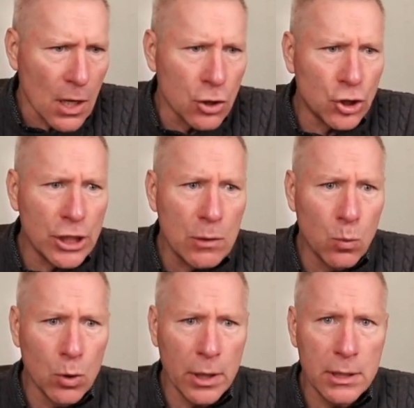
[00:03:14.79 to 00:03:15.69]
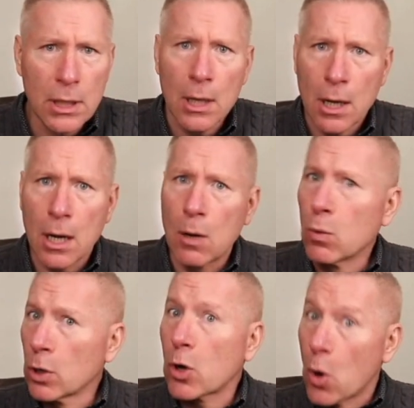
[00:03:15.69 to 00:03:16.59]
she would
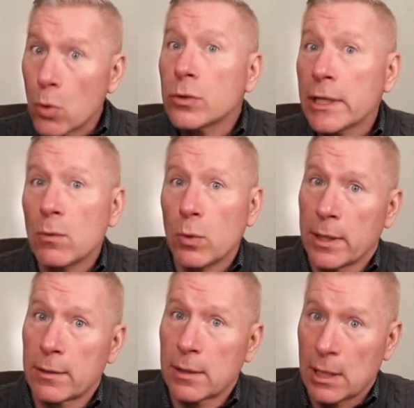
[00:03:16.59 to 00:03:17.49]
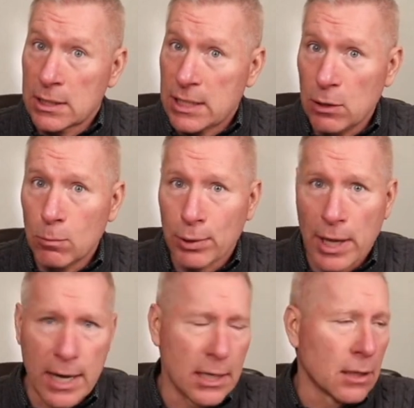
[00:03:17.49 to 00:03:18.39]
work only with a steel
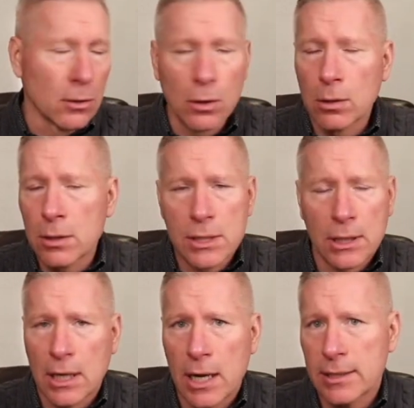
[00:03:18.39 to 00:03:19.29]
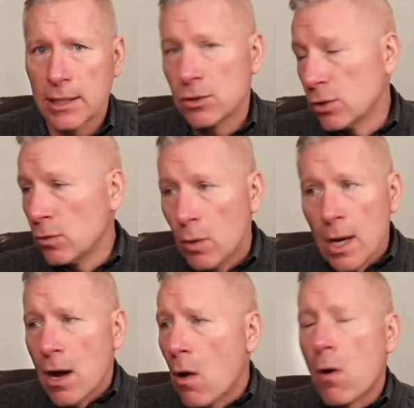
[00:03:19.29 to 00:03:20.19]
blade and learn to cut and do
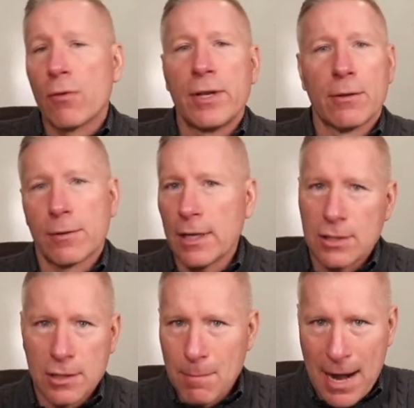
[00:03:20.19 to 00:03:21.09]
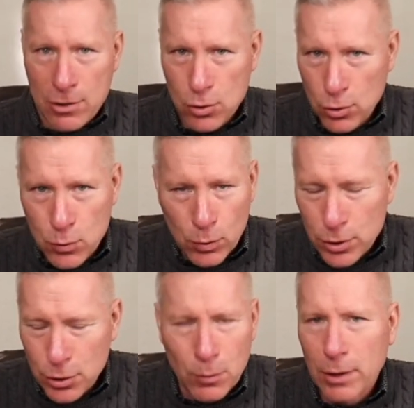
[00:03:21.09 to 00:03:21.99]
all the other things that the masters were
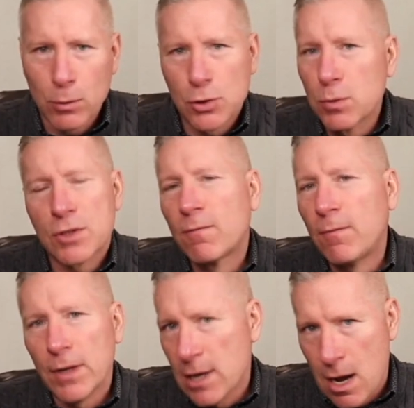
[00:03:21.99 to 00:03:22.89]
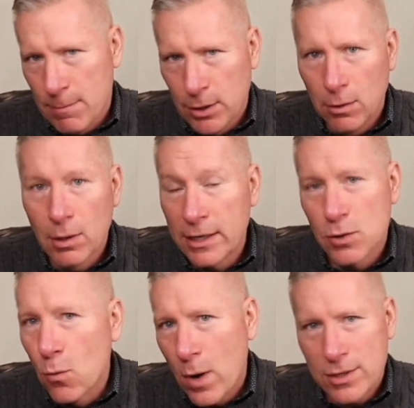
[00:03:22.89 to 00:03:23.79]
doing, which was phenomenal. As
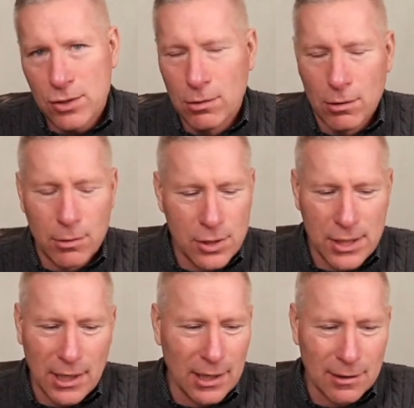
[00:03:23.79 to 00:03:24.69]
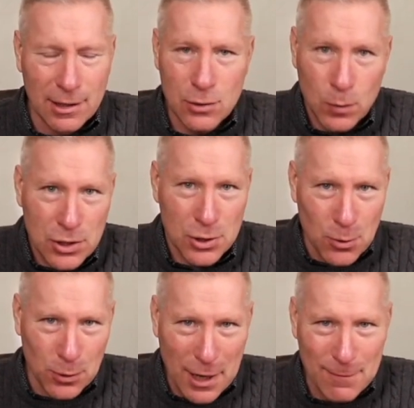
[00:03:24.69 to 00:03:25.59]
a Westerner seeing this, we just
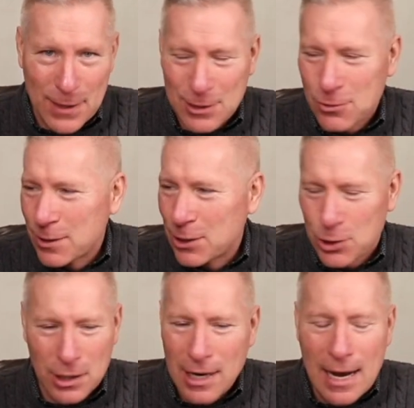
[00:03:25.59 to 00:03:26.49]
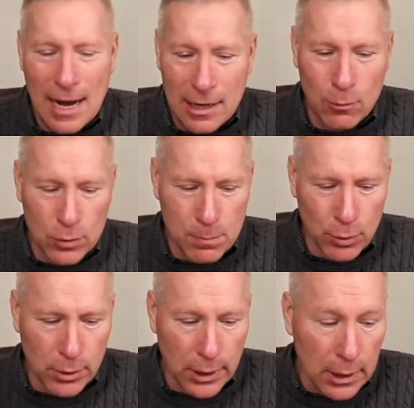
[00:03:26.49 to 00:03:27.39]
don't have that tradition, and it was
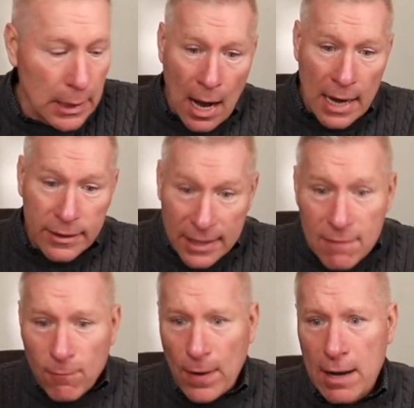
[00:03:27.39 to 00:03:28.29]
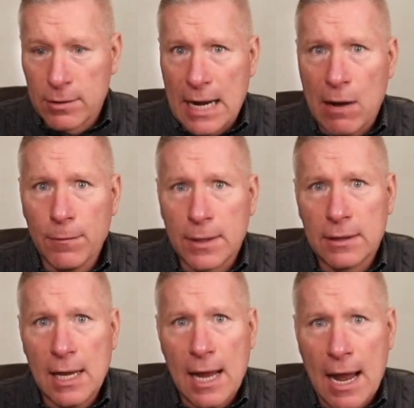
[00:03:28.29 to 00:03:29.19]
brilliant. I then found out that
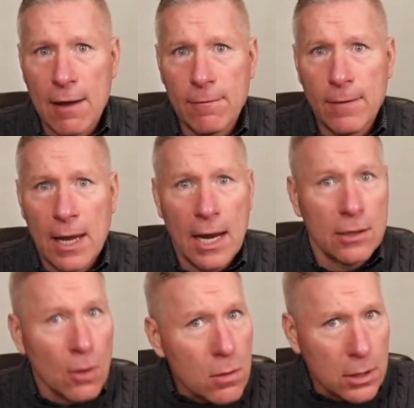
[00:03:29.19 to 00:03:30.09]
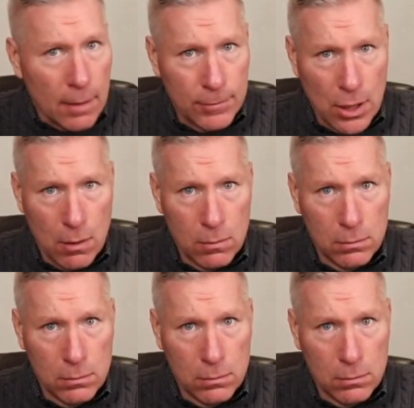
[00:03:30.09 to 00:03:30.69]
they have Haedong Kumdo.